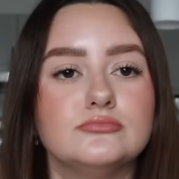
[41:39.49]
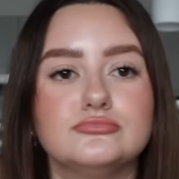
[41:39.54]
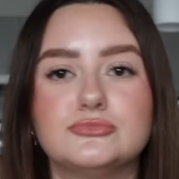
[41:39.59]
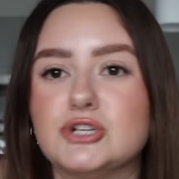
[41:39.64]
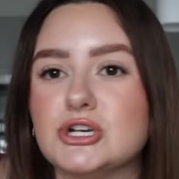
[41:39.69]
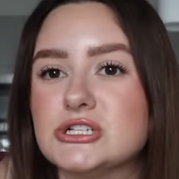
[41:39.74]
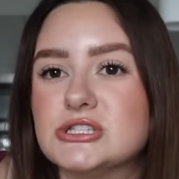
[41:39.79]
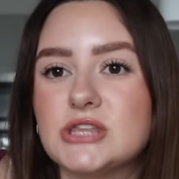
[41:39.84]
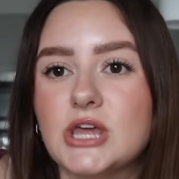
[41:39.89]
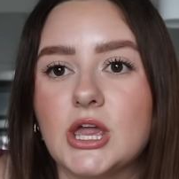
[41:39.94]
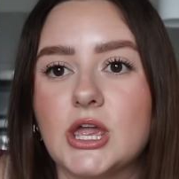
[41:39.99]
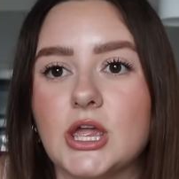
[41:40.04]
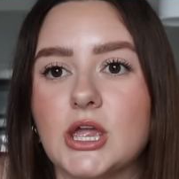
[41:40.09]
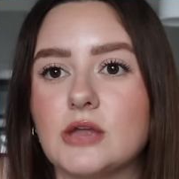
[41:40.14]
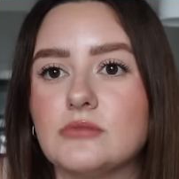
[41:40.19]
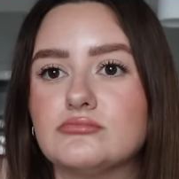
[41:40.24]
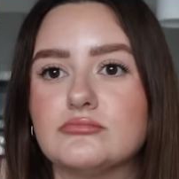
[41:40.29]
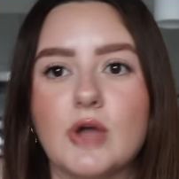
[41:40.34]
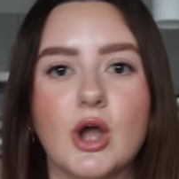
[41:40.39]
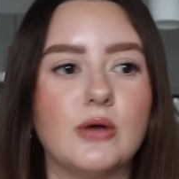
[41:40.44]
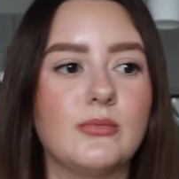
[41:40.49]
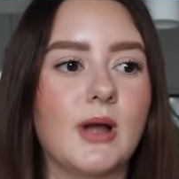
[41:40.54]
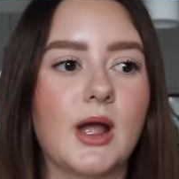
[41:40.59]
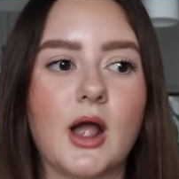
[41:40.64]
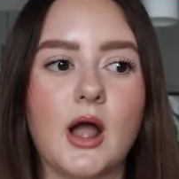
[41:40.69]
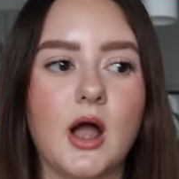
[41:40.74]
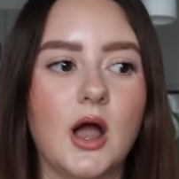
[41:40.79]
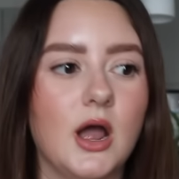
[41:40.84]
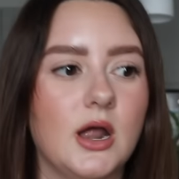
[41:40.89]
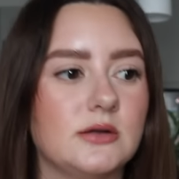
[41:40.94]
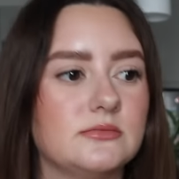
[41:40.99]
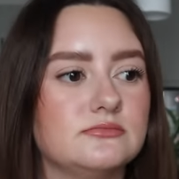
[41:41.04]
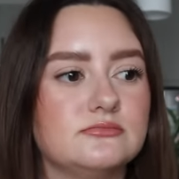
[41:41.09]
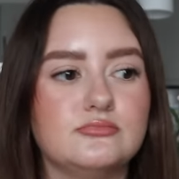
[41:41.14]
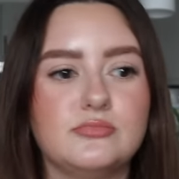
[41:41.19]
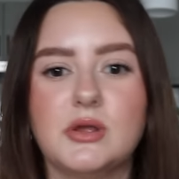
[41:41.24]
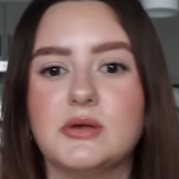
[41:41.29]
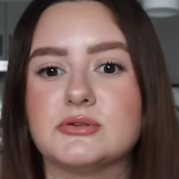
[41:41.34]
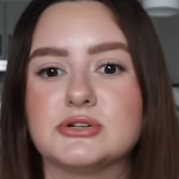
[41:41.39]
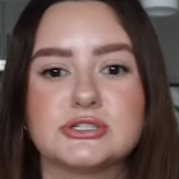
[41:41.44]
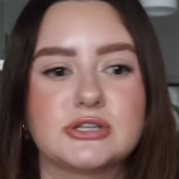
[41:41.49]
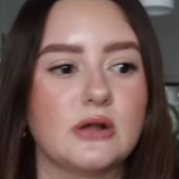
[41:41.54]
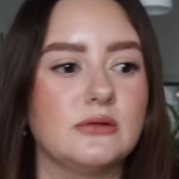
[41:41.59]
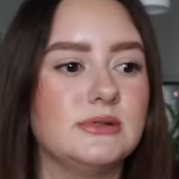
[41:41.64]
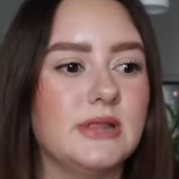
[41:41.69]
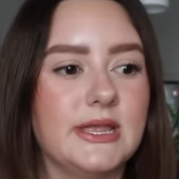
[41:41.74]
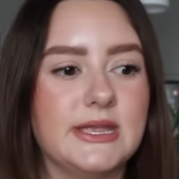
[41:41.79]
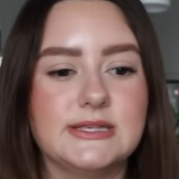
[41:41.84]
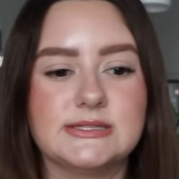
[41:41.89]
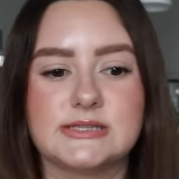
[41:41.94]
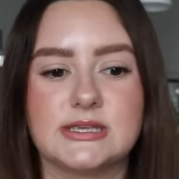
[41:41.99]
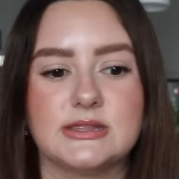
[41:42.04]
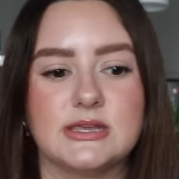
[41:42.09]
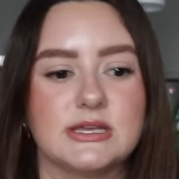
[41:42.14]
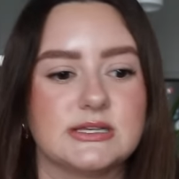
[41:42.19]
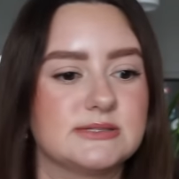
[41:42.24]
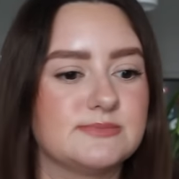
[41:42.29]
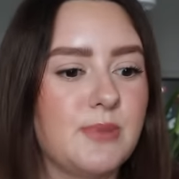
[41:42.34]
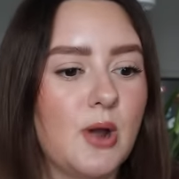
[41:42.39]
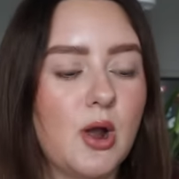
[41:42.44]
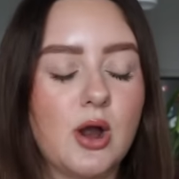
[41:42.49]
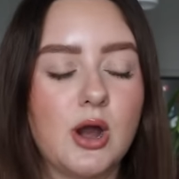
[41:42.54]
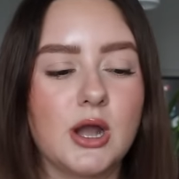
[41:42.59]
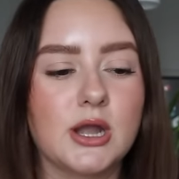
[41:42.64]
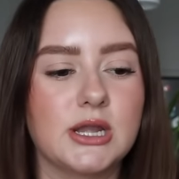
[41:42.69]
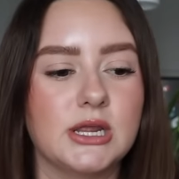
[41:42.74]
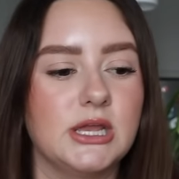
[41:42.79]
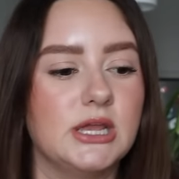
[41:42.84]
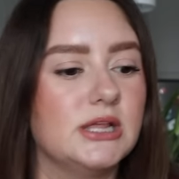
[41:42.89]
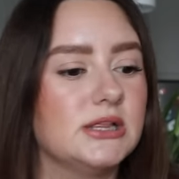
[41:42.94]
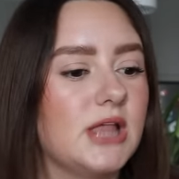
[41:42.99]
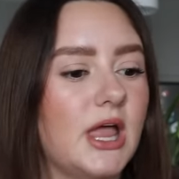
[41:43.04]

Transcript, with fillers: Just thinking, oh my God, we were so late to this party.